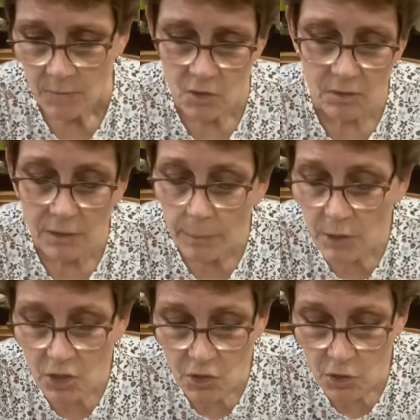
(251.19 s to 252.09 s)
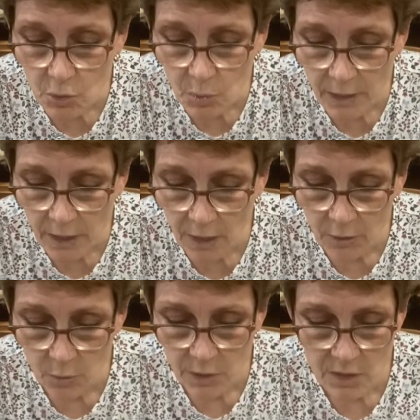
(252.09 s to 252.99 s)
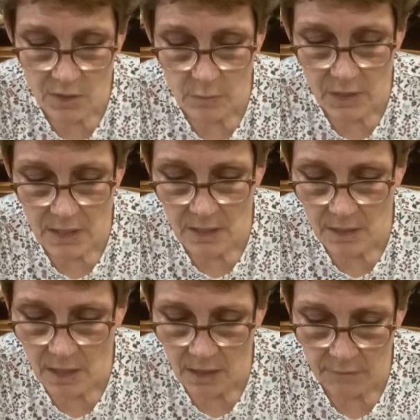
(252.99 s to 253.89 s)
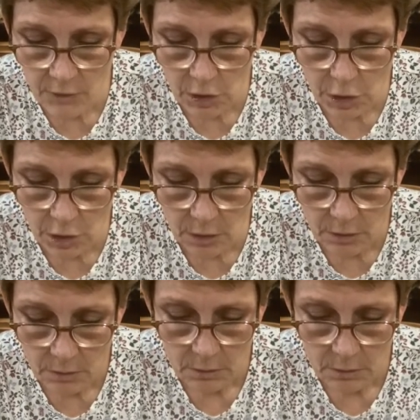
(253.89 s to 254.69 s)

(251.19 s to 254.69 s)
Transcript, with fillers: So let me just do one other one so we see kind of the look.